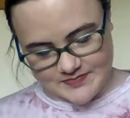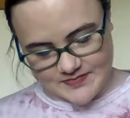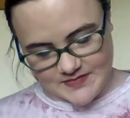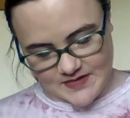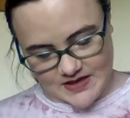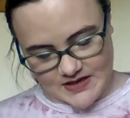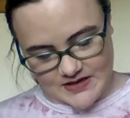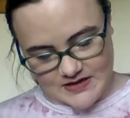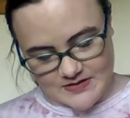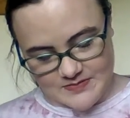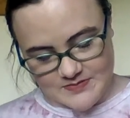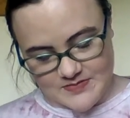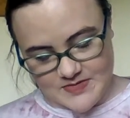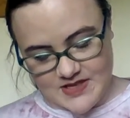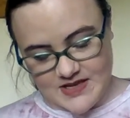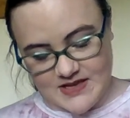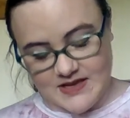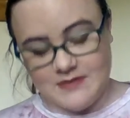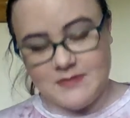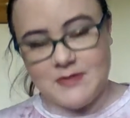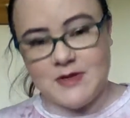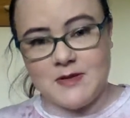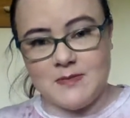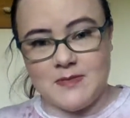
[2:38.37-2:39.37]
Um, they gave
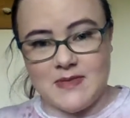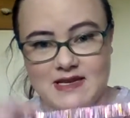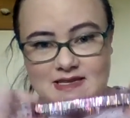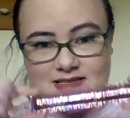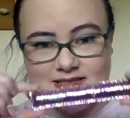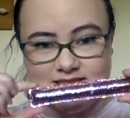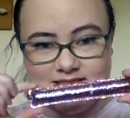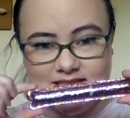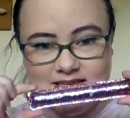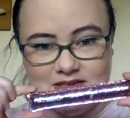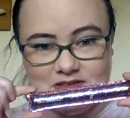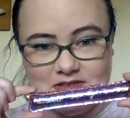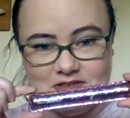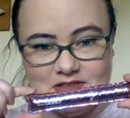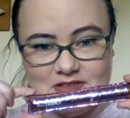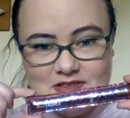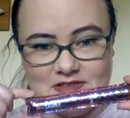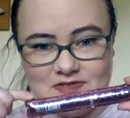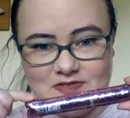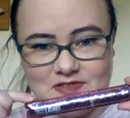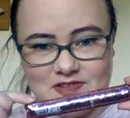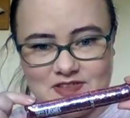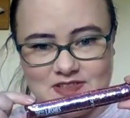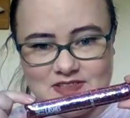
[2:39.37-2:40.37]
me a mascara
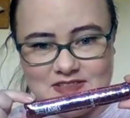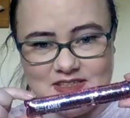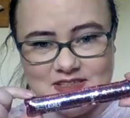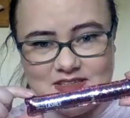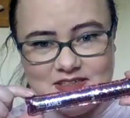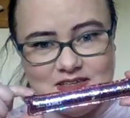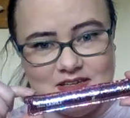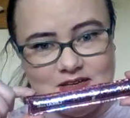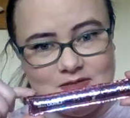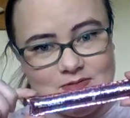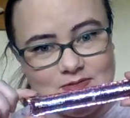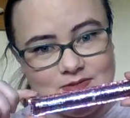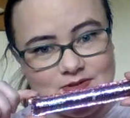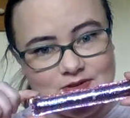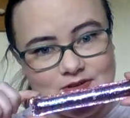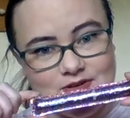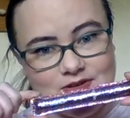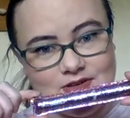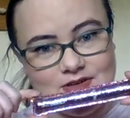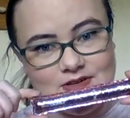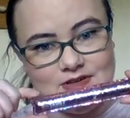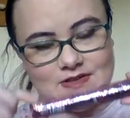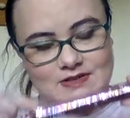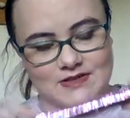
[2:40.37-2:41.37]
for signing up for the
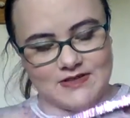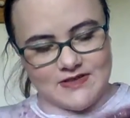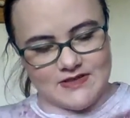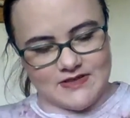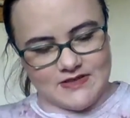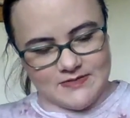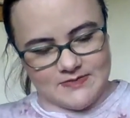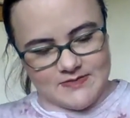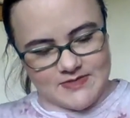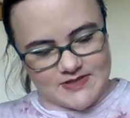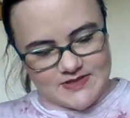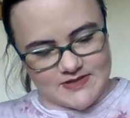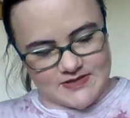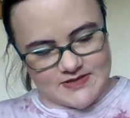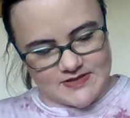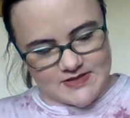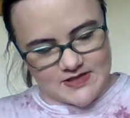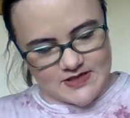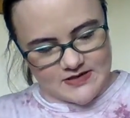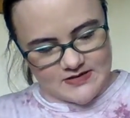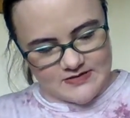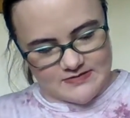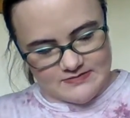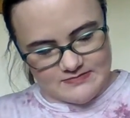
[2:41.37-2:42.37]
card. Um, it's
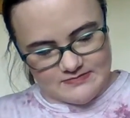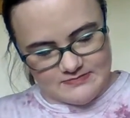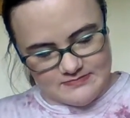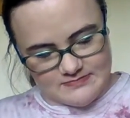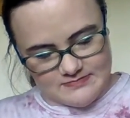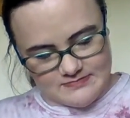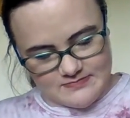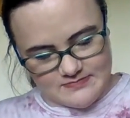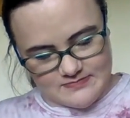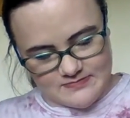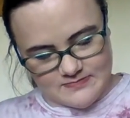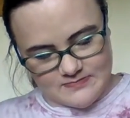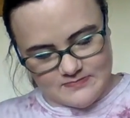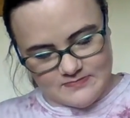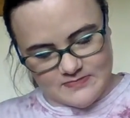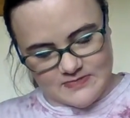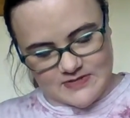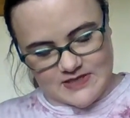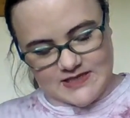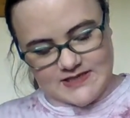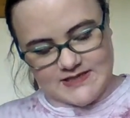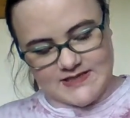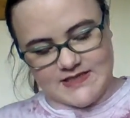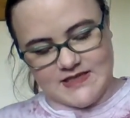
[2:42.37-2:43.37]
Tarte
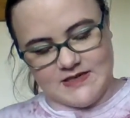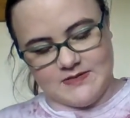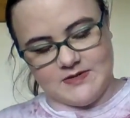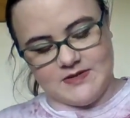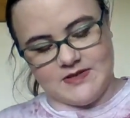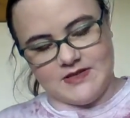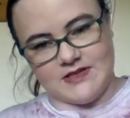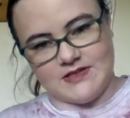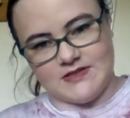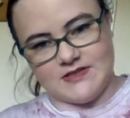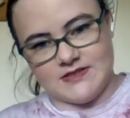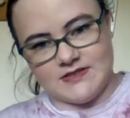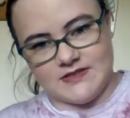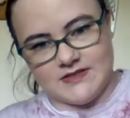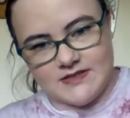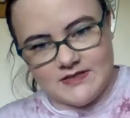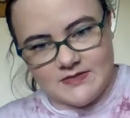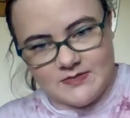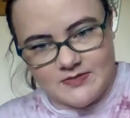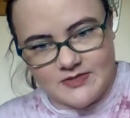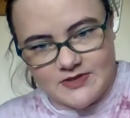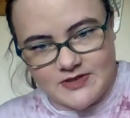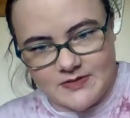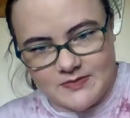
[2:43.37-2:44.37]
Lights, Camera, Lashes in a
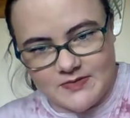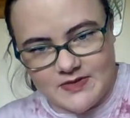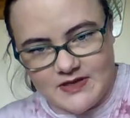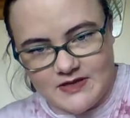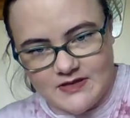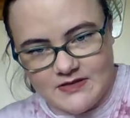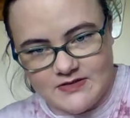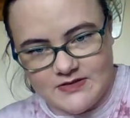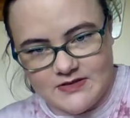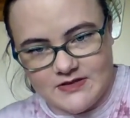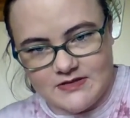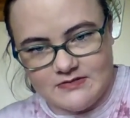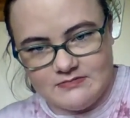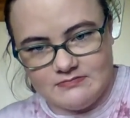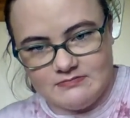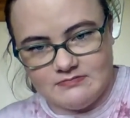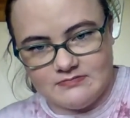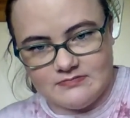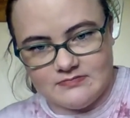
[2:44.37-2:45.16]
pretty packaging.